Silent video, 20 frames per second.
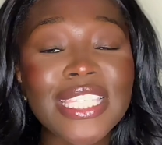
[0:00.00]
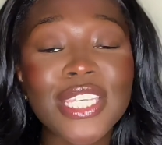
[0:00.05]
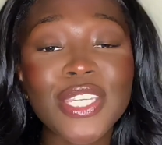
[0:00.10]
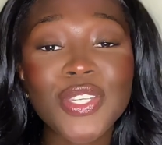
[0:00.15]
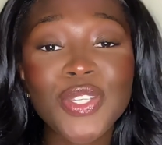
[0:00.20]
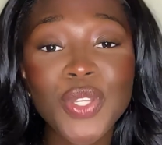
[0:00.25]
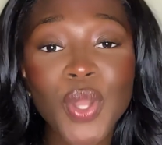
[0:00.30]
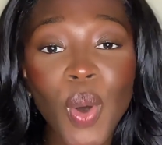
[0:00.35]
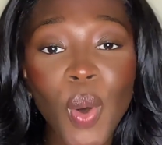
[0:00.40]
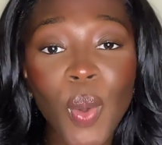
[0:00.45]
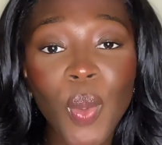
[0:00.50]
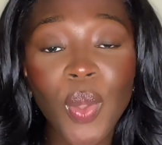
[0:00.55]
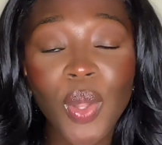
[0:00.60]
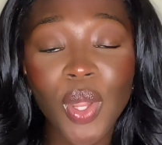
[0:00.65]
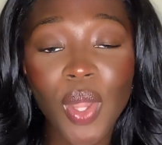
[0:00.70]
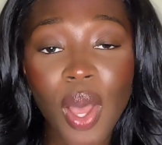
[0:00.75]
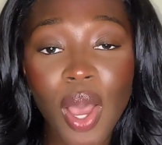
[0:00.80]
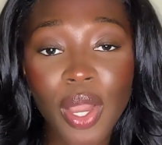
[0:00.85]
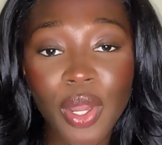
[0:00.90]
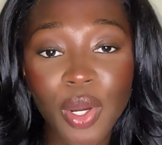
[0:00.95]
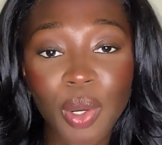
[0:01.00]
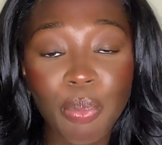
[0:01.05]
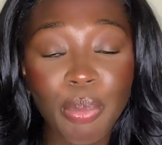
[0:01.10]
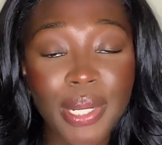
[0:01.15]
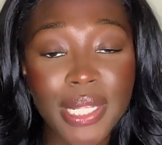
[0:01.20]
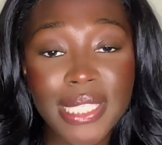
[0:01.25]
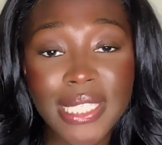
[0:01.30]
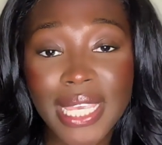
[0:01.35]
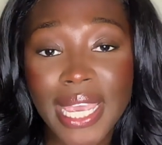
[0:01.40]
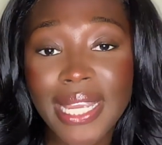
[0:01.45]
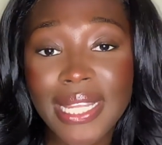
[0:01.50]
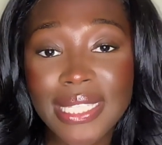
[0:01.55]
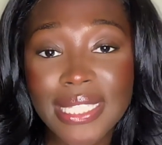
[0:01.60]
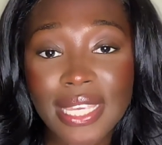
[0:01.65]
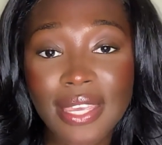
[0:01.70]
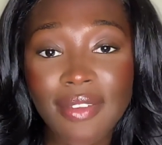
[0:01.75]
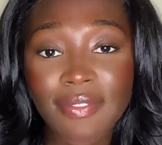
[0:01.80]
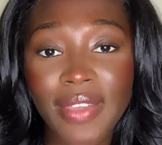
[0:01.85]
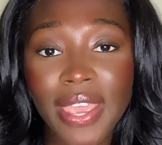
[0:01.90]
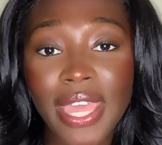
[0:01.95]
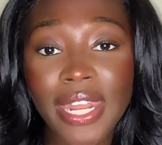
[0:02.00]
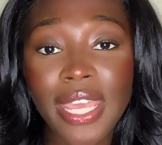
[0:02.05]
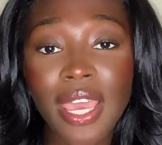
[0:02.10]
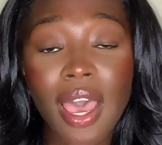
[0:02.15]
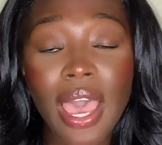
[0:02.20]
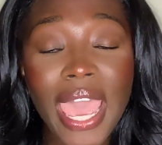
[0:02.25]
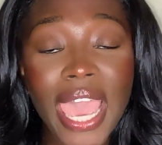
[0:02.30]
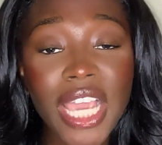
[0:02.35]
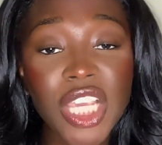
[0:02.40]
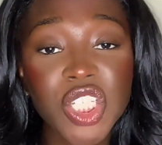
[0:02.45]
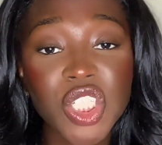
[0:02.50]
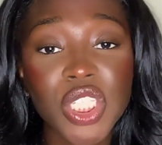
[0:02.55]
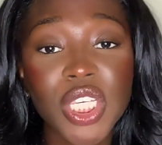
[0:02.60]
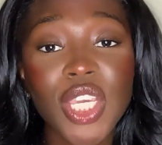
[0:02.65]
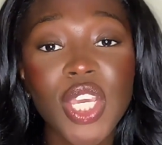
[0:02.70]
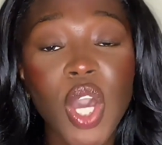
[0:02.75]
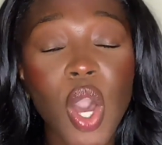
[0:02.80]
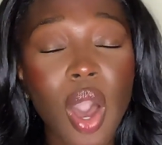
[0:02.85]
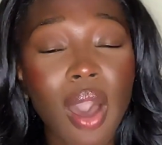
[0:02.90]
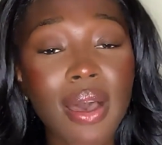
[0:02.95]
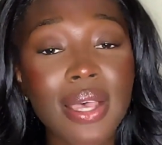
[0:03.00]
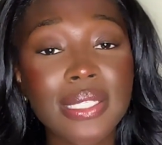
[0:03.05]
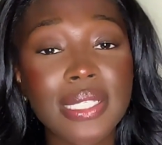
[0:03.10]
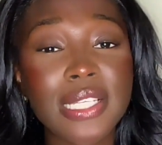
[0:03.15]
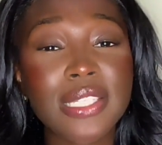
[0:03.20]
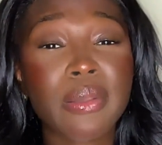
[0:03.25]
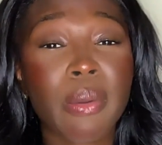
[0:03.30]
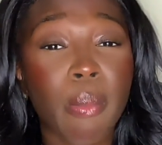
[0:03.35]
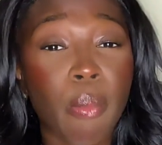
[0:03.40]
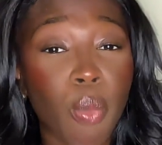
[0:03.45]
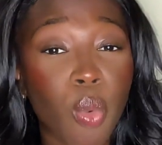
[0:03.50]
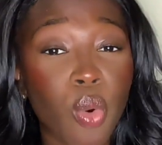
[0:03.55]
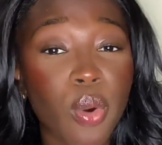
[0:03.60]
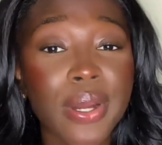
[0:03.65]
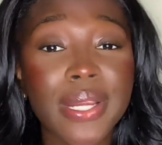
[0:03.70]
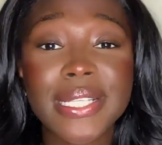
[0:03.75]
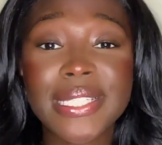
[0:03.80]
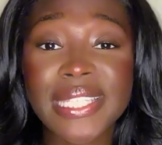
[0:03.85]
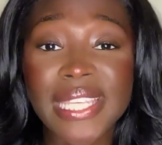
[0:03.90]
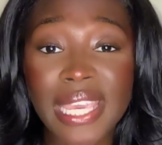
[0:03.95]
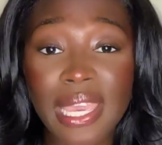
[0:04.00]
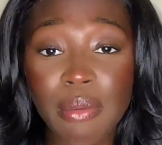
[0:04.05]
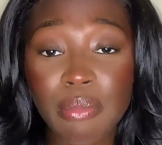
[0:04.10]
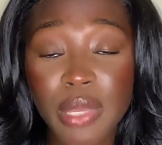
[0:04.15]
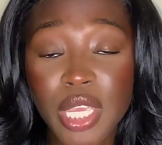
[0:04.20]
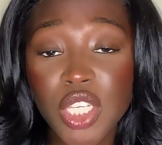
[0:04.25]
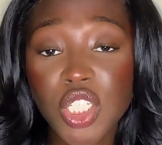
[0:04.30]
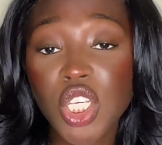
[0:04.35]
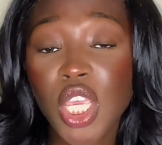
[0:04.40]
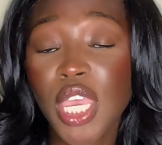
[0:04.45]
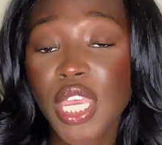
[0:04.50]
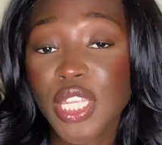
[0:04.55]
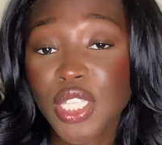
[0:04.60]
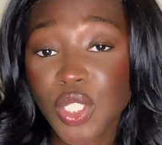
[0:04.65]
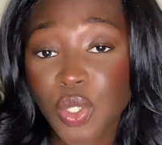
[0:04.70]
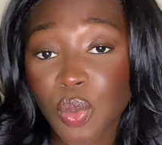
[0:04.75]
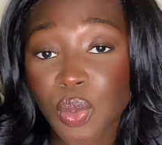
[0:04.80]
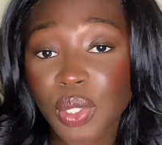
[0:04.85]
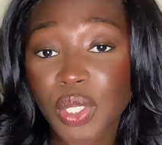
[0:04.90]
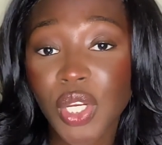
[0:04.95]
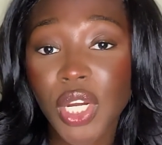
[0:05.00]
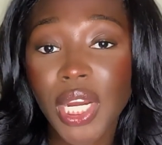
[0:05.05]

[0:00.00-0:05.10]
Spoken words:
no longer protective and it actually causes more damage to your